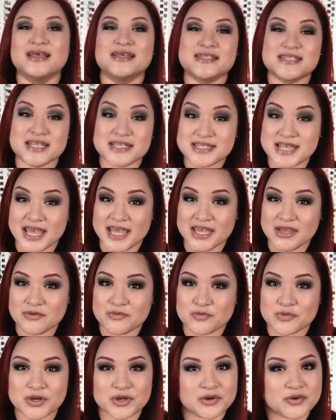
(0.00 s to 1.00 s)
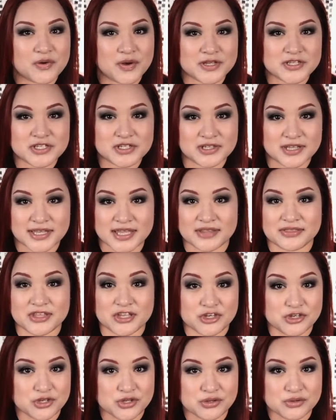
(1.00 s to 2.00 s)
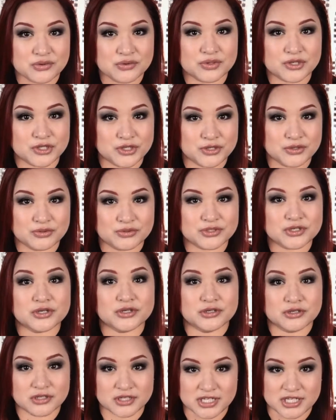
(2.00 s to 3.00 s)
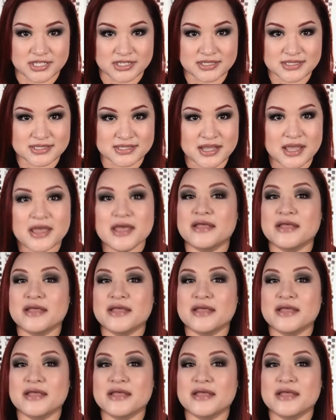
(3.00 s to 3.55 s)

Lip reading: Today, we are going to look at the new cute goodies